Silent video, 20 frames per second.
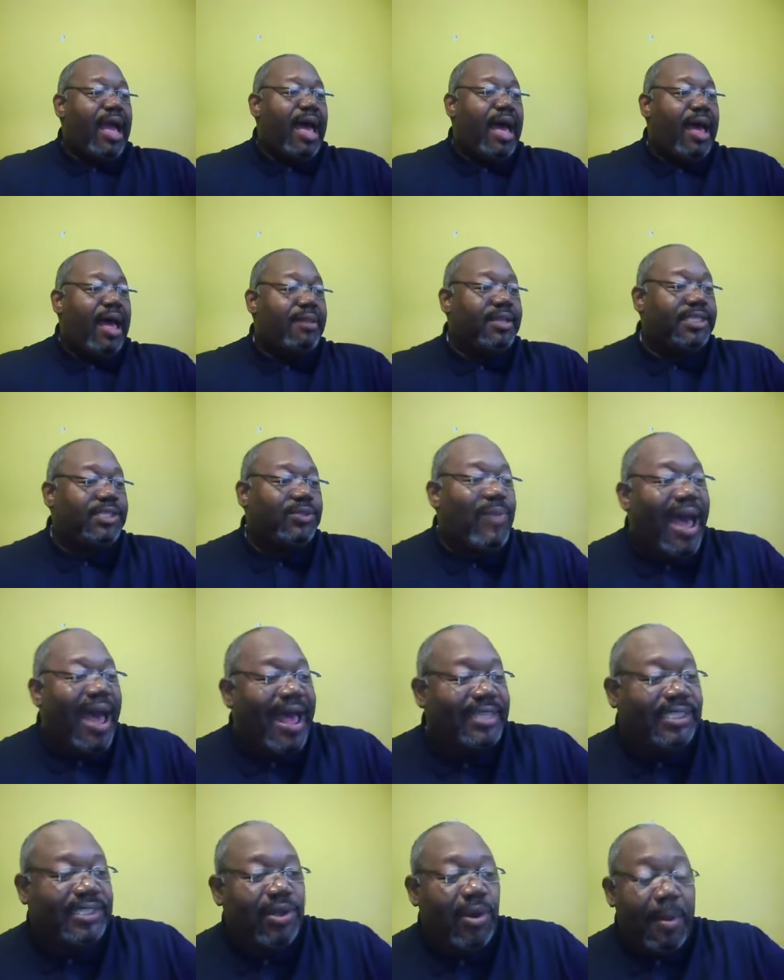uh, this is
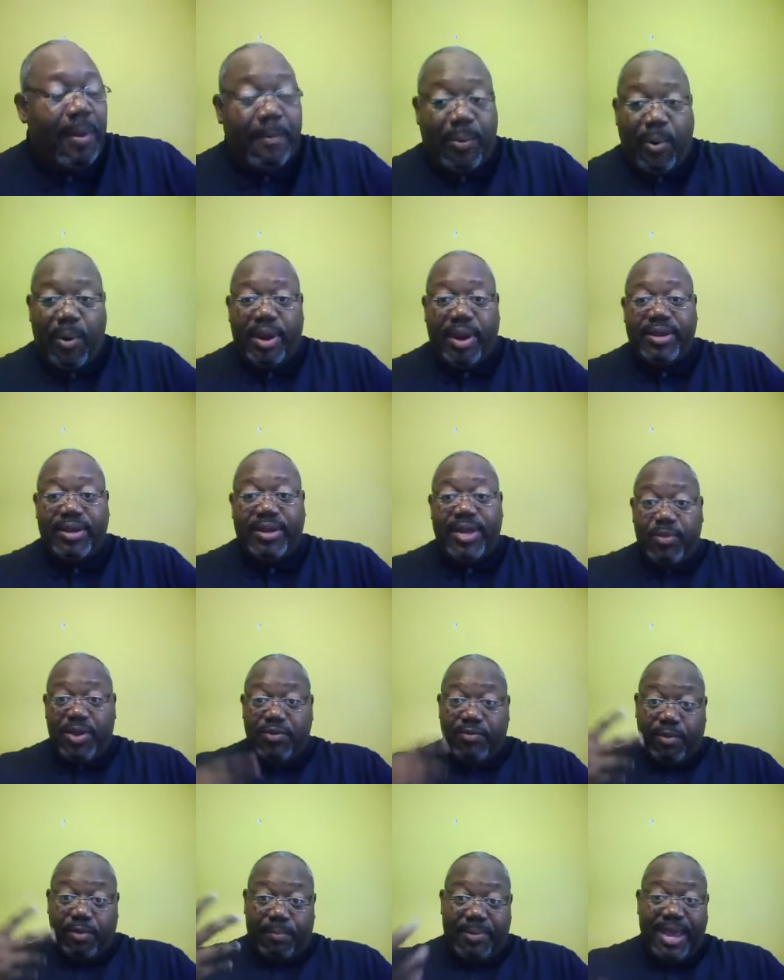why it's so important that
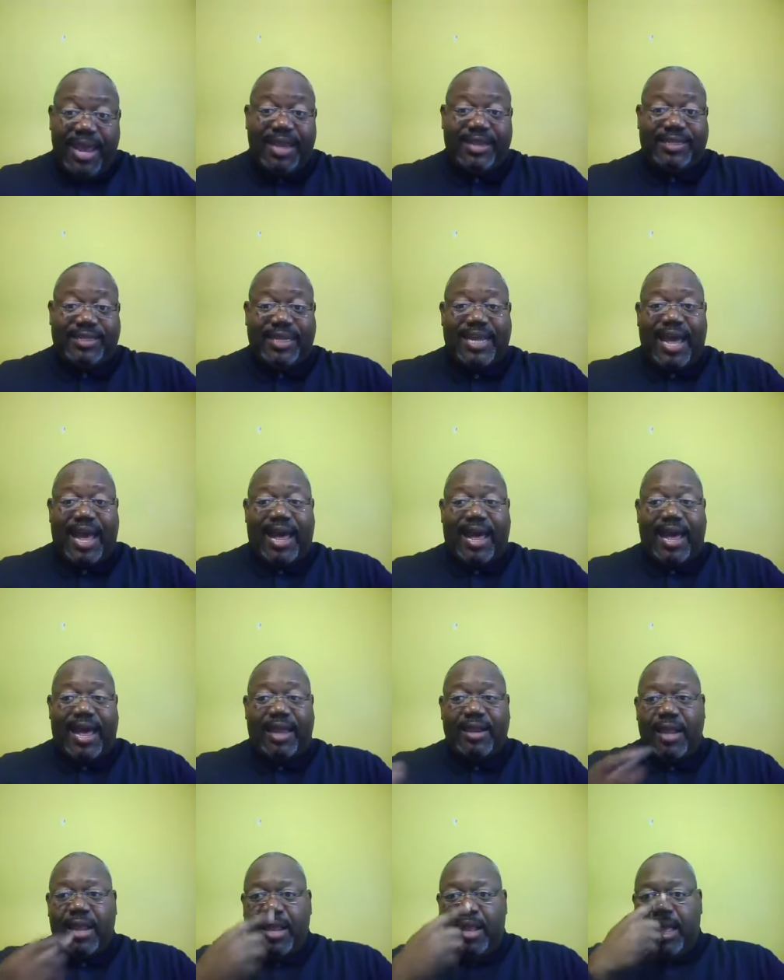we repent to
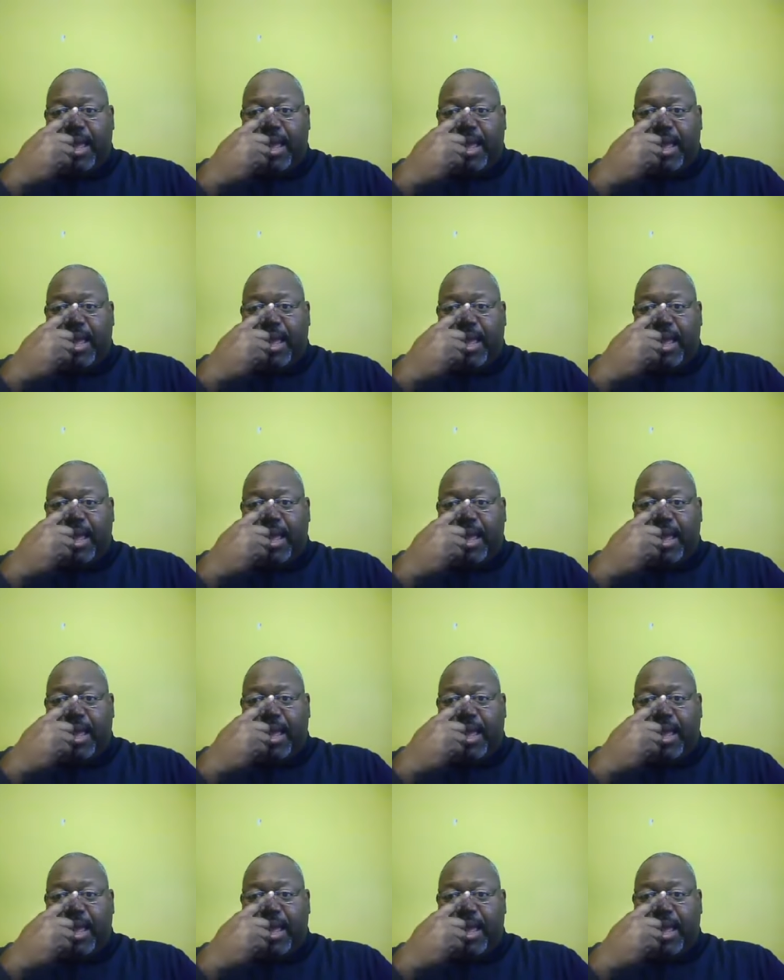God.